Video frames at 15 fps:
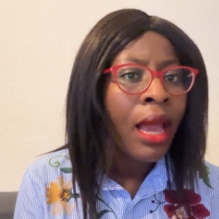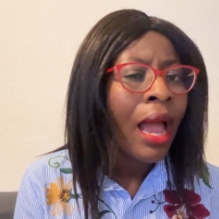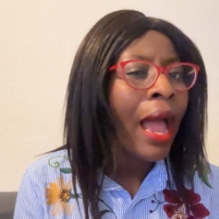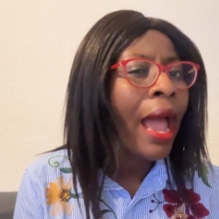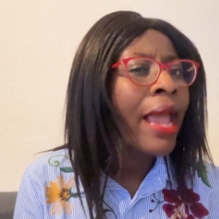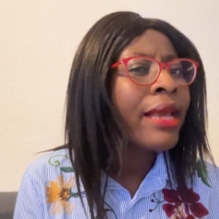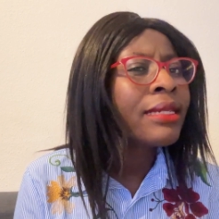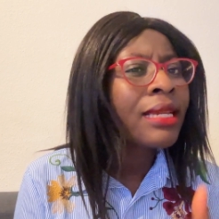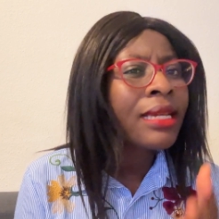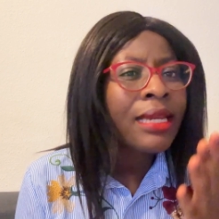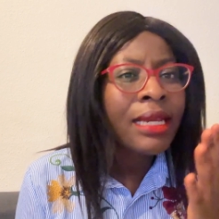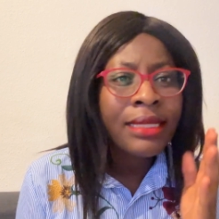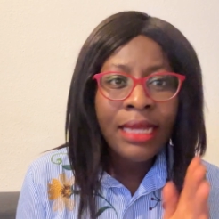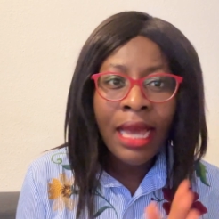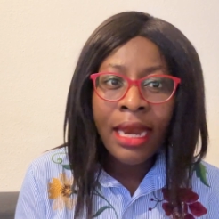I
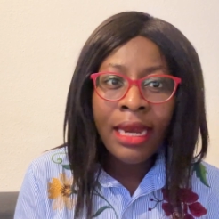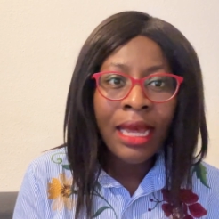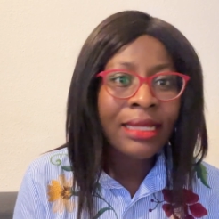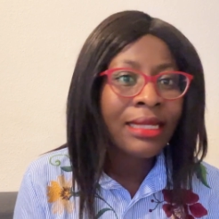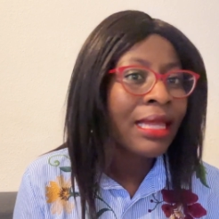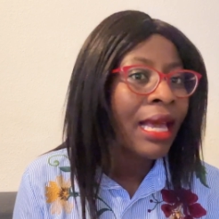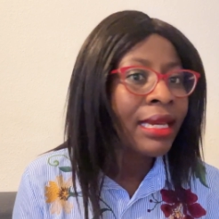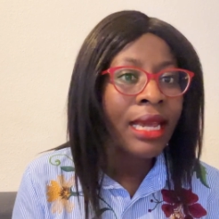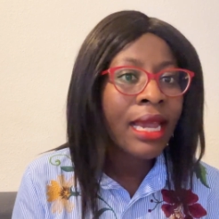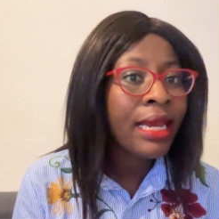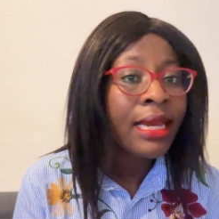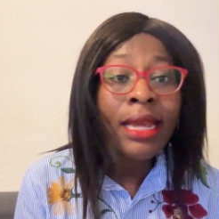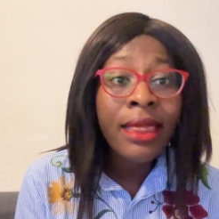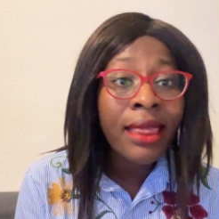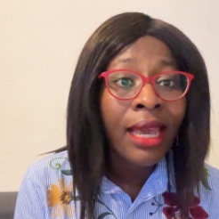didn't understand
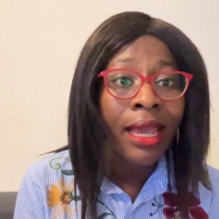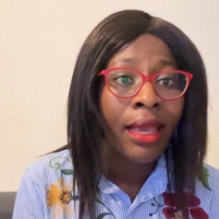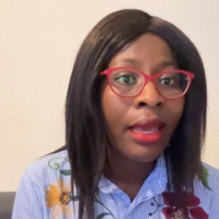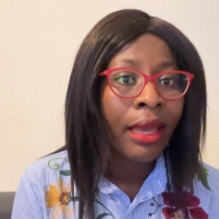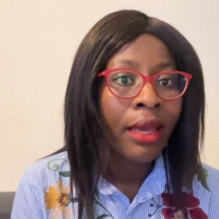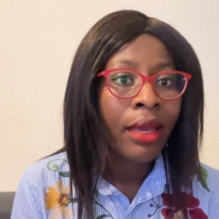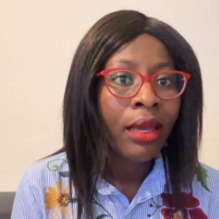anything.